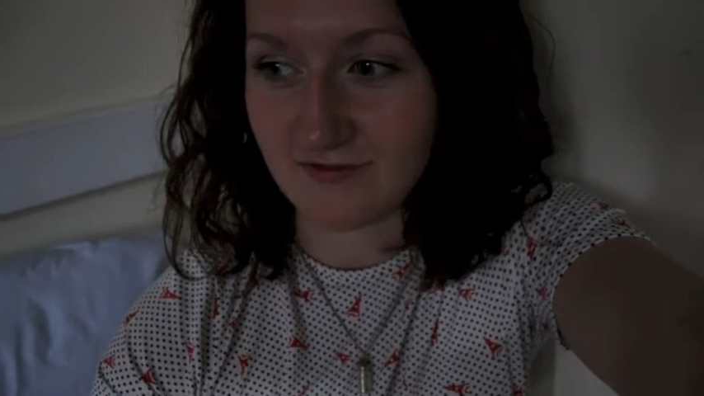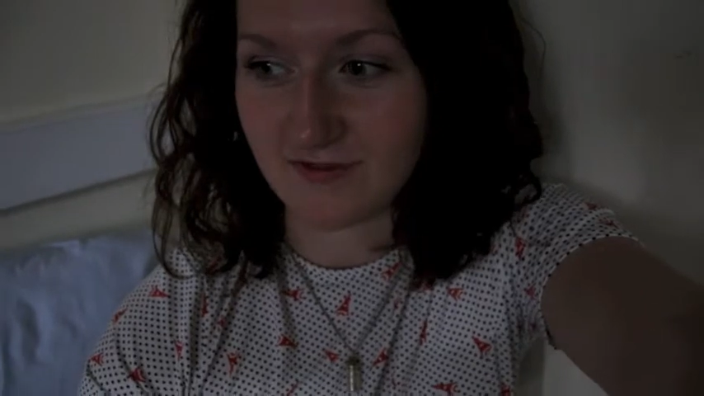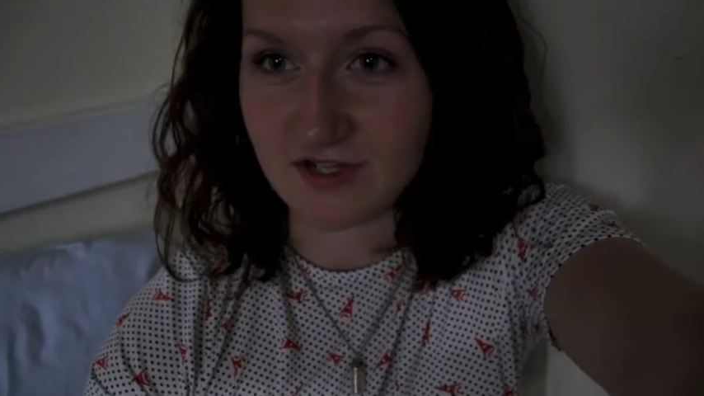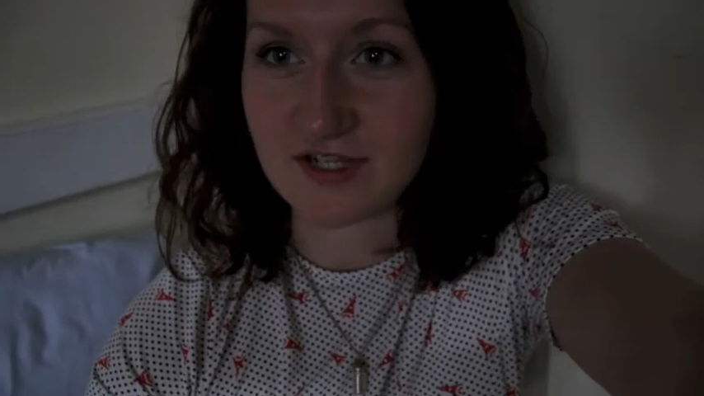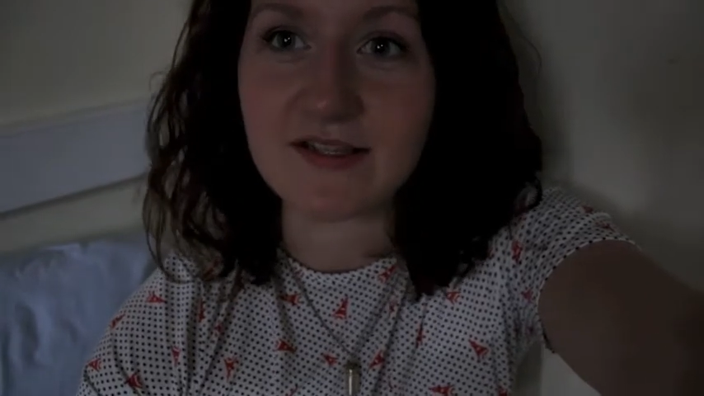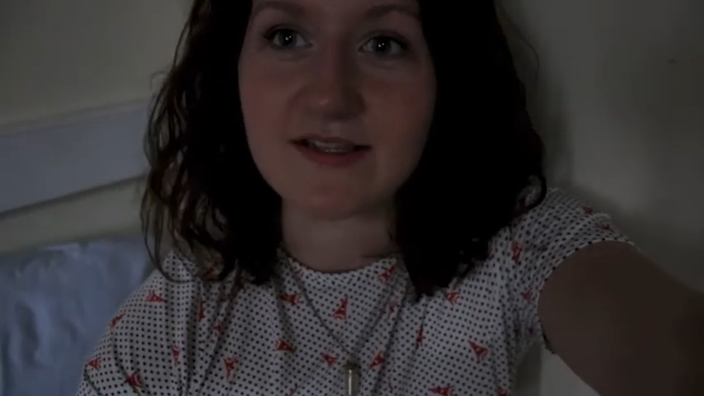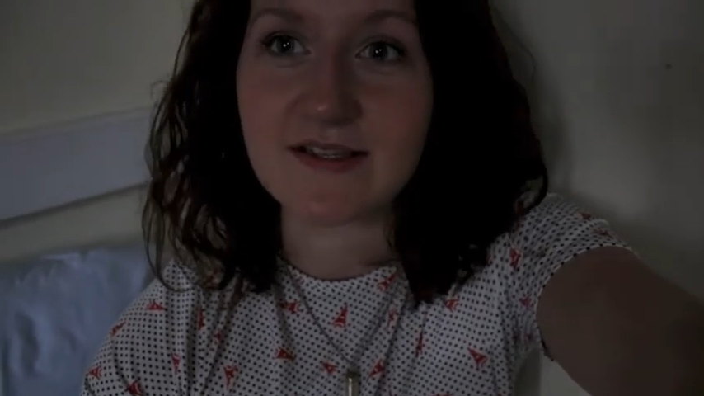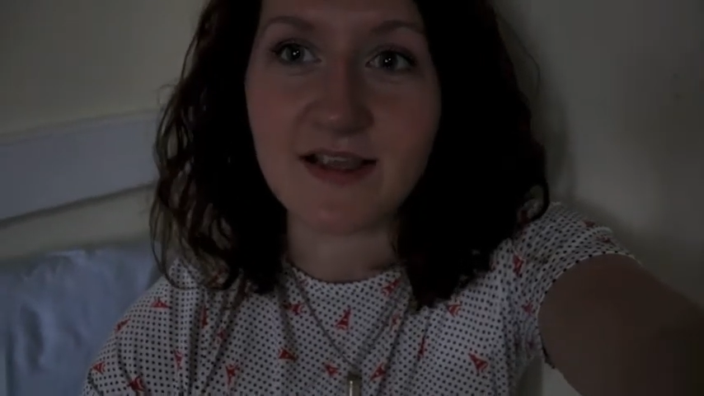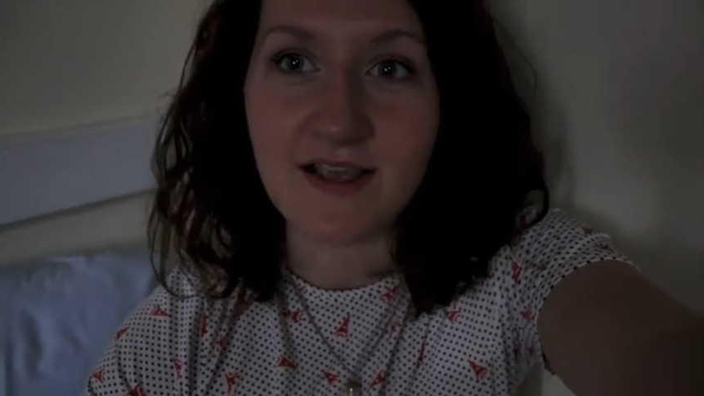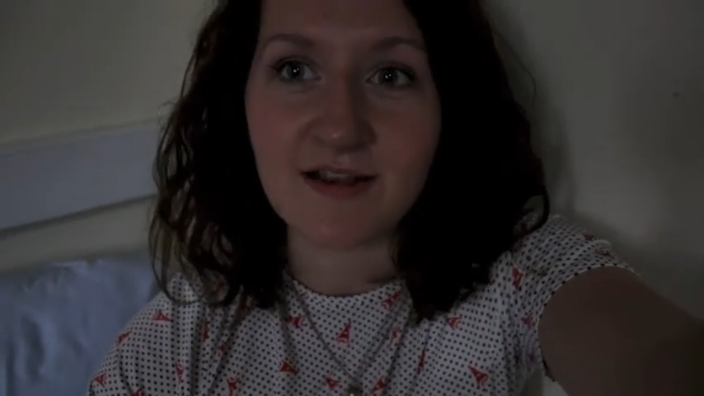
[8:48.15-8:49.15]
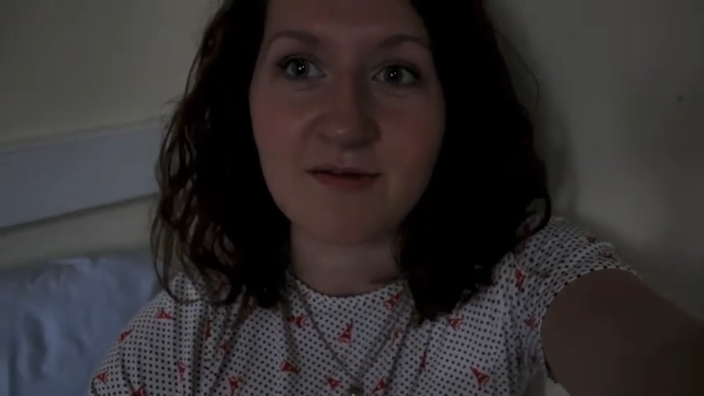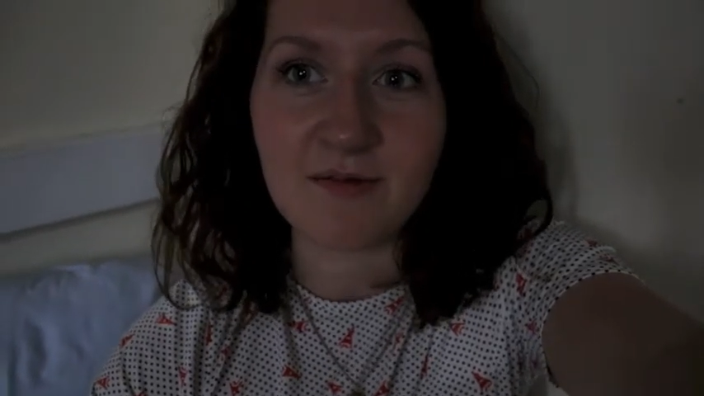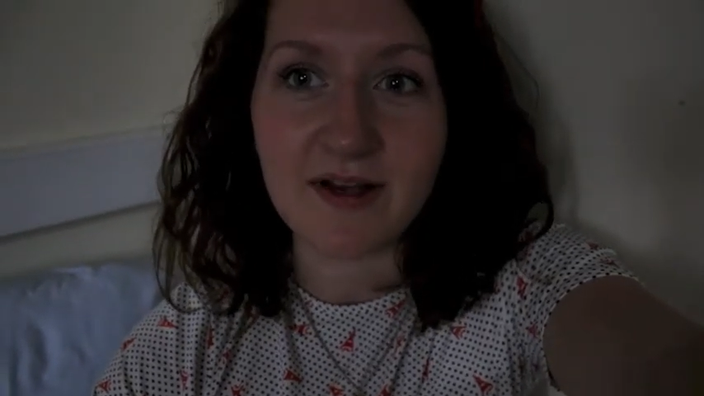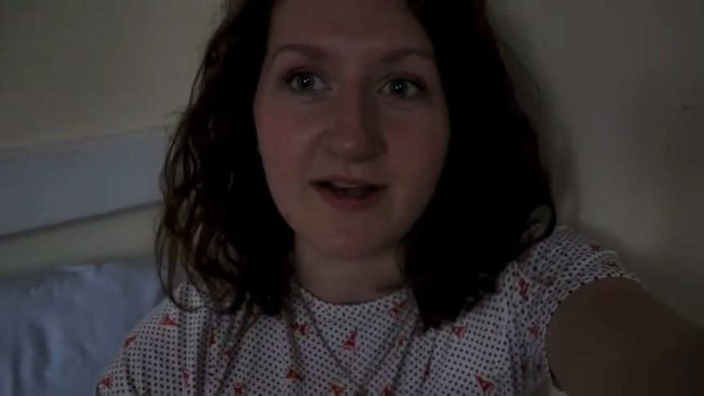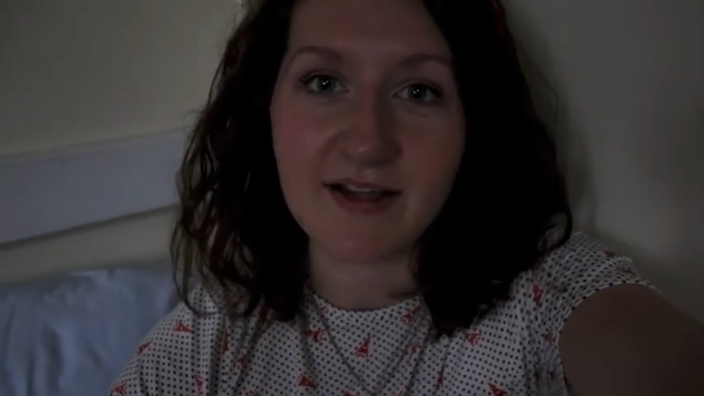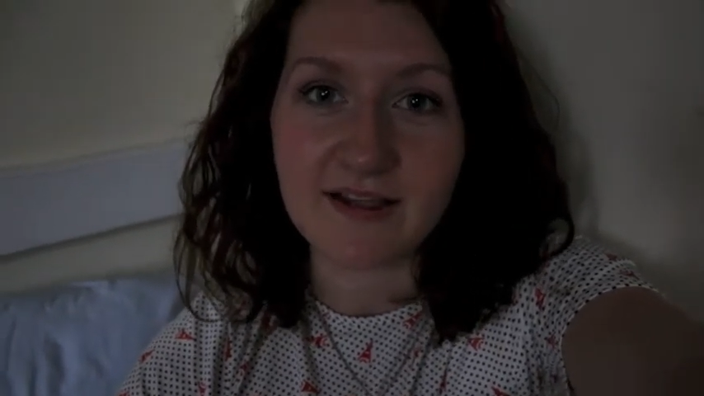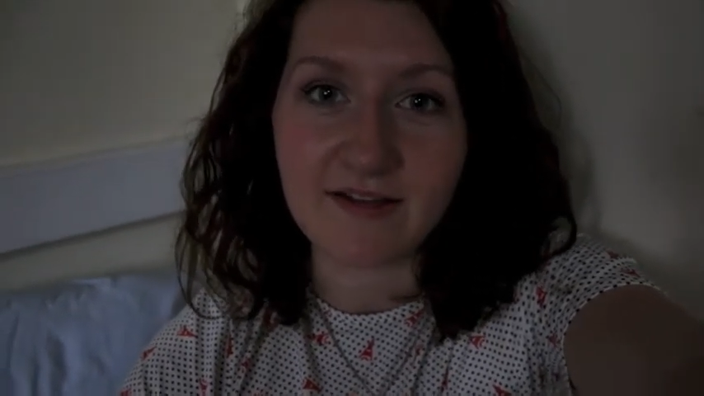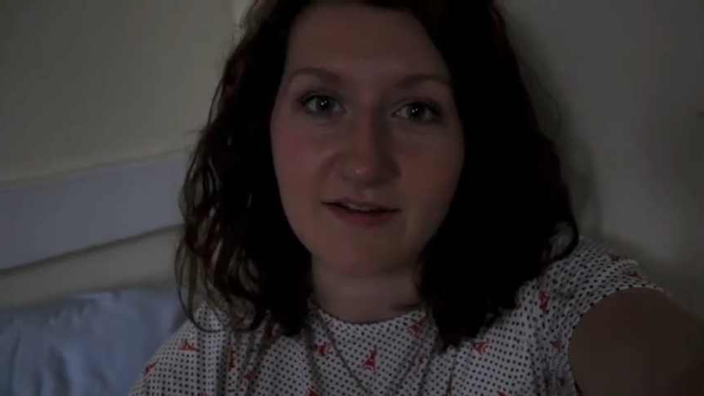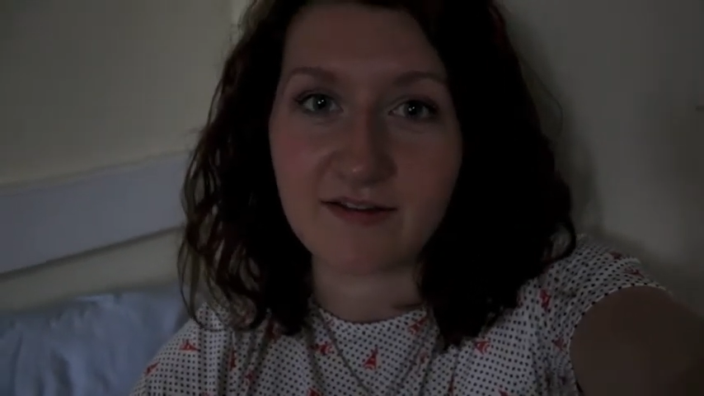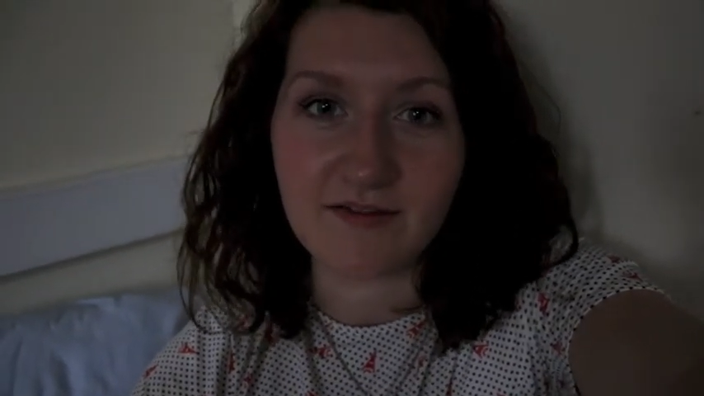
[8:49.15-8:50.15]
adventures in my